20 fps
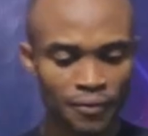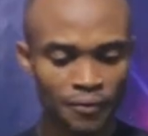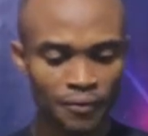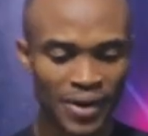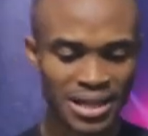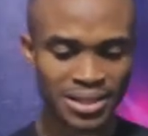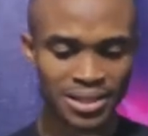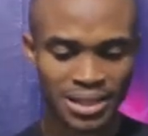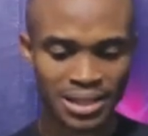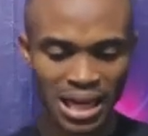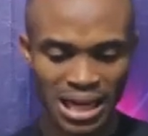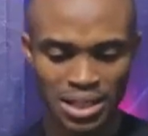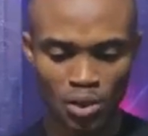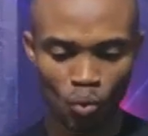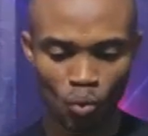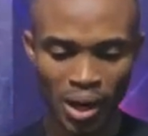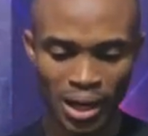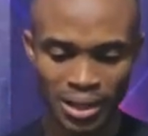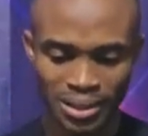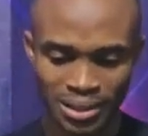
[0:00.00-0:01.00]
Verse
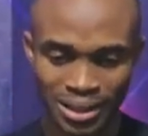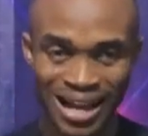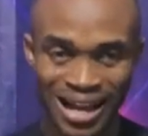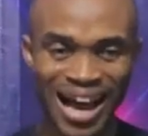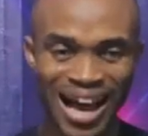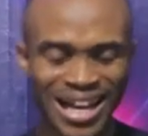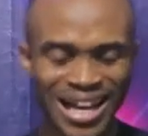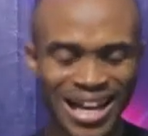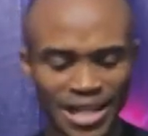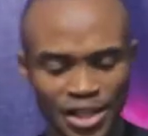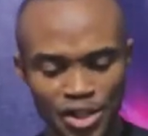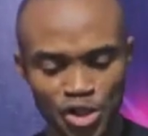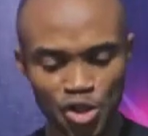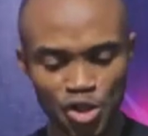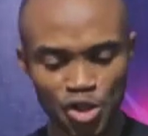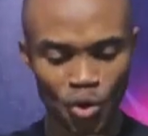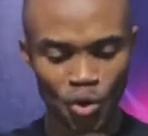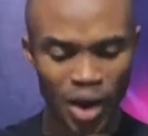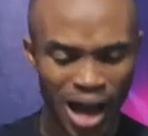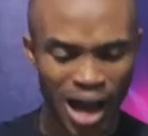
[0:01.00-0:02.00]
31 And
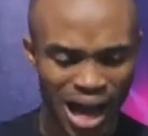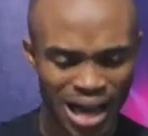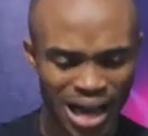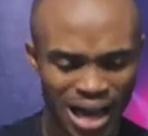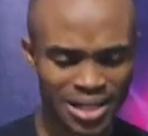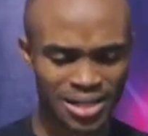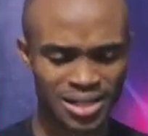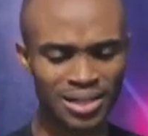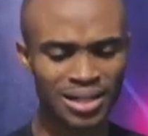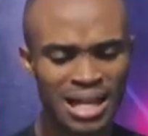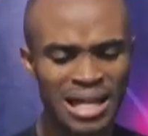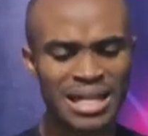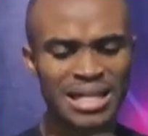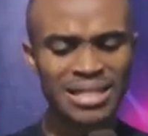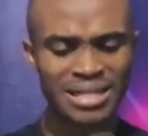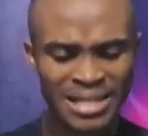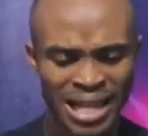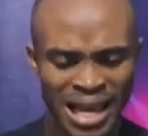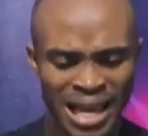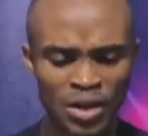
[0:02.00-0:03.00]
Joash
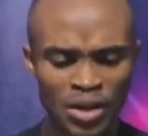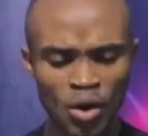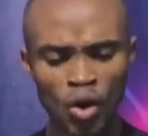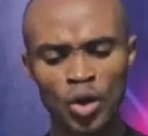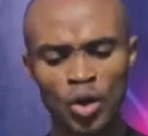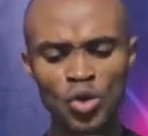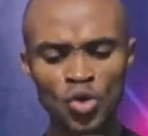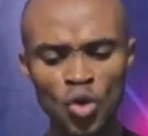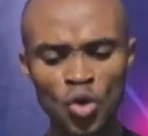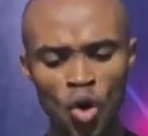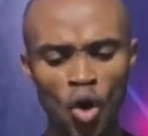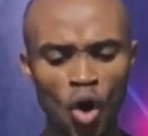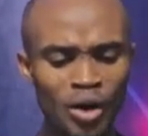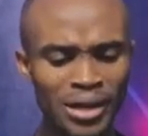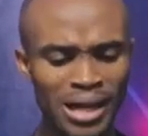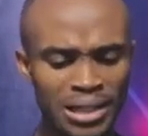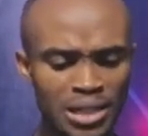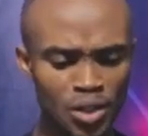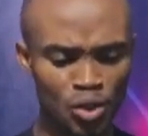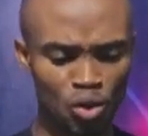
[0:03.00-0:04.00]
said unto all
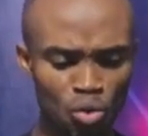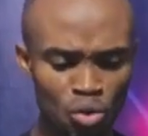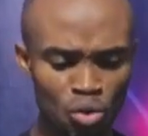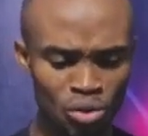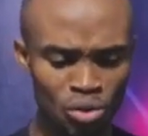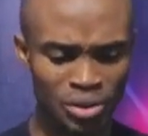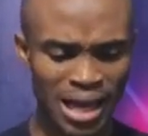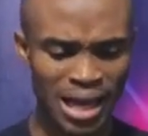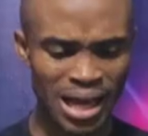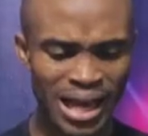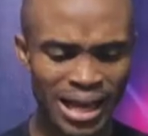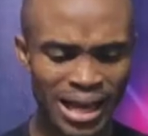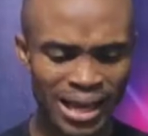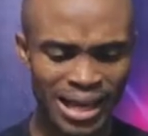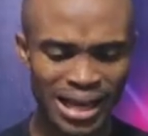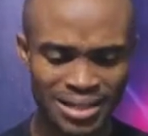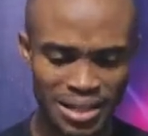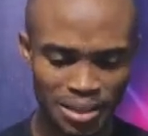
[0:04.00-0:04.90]
that stood against